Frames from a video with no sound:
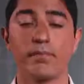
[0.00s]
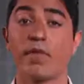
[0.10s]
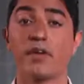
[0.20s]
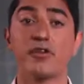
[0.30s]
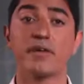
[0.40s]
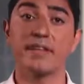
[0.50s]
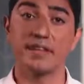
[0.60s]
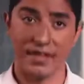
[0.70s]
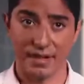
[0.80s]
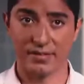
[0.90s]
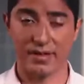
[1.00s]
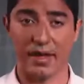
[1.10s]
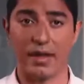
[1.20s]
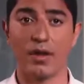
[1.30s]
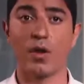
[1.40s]
During the test
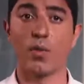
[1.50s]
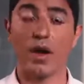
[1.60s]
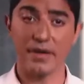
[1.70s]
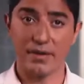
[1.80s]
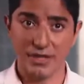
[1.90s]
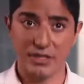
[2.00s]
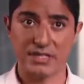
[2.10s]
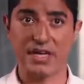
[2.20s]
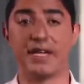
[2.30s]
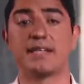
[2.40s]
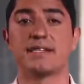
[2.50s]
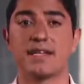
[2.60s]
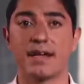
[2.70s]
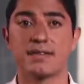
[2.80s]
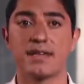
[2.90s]
day, while you're actually taking the
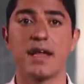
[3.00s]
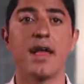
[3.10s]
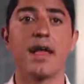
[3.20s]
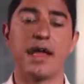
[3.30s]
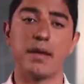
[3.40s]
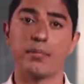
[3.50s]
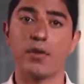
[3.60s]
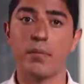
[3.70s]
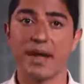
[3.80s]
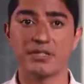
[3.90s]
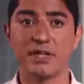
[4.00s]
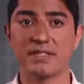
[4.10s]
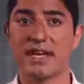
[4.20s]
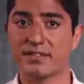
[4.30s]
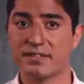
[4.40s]
test, a Prometric
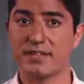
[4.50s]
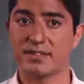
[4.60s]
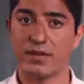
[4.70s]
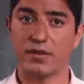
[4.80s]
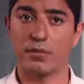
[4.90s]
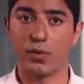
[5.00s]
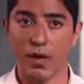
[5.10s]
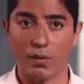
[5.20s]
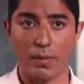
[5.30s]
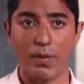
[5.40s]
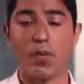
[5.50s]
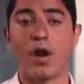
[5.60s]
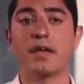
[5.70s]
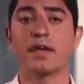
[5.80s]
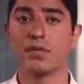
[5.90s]
Testing Center employee will be
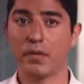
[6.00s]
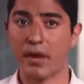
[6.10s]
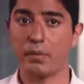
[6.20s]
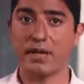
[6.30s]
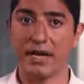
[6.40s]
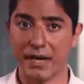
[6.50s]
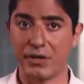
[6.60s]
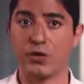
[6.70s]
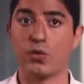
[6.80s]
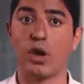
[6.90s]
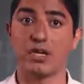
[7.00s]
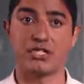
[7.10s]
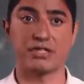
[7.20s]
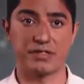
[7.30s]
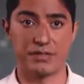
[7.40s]
walking around behind you
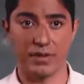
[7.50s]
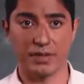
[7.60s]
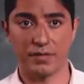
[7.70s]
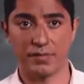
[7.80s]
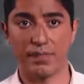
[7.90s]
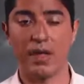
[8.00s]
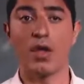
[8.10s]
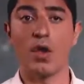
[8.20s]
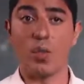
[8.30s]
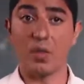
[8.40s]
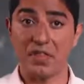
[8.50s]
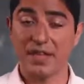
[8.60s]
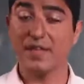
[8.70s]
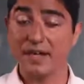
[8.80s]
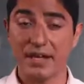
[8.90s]
watching the students.
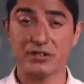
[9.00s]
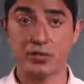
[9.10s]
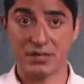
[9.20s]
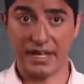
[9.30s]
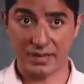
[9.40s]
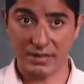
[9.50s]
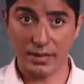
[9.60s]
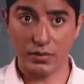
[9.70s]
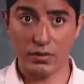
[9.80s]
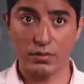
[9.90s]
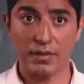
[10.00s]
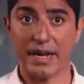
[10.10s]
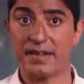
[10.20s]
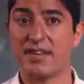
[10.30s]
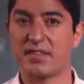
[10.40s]
Within the actual testing room, like
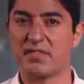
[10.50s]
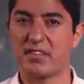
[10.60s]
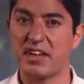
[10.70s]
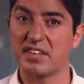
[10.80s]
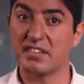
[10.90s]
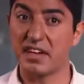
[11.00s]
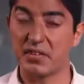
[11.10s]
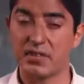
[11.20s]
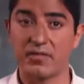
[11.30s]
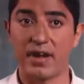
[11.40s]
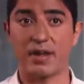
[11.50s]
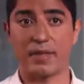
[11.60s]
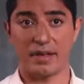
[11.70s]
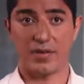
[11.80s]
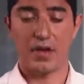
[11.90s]
I said, it's a very sterile
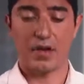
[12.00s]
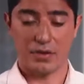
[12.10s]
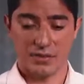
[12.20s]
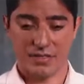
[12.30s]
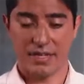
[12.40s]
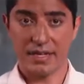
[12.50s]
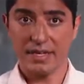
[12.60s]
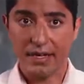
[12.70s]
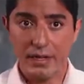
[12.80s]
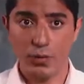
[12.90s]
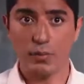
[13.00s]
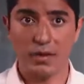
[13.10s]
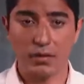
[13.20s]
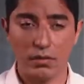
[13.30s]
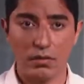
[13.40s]
environment. You're sitting in a
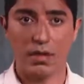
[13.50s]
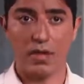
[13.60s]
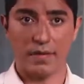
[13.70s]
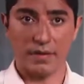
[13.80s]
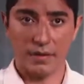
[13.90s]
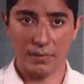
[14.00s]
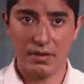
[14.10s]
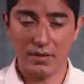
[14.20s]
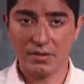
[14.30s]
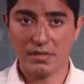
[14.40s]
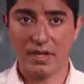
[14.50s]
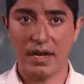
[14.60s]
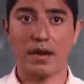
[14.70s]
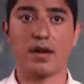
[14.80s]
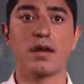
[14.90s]
cubicle, the computer's
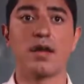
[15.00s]
there,